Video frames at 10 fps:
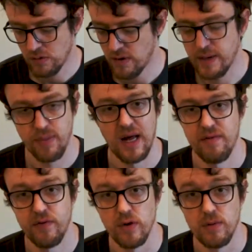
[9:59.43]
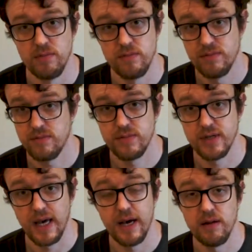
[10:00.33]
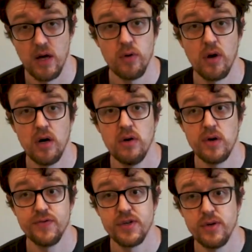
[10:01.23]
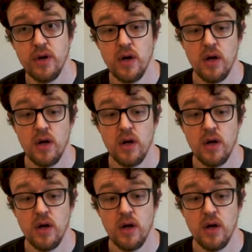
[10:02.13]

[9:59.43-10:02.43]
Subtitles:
great platform to get LoRa onto,